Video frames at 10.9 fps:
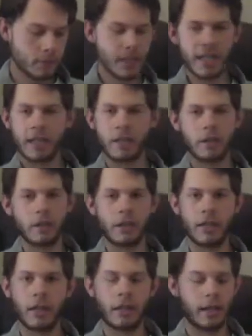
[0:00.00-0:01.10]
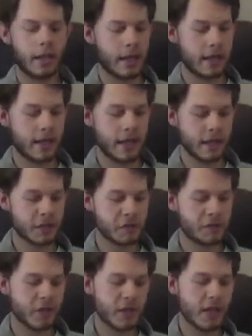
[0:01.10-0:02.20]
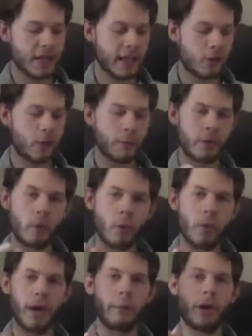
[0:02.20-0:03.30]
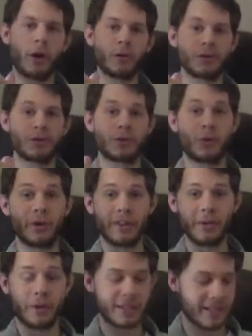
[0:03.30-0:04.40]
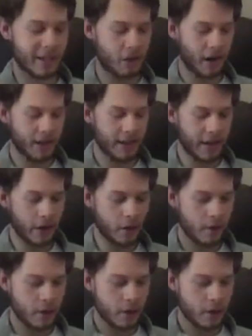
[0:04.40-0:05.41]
Yeah, it could have. I just feel like that would have been way better of a story than what's there right now.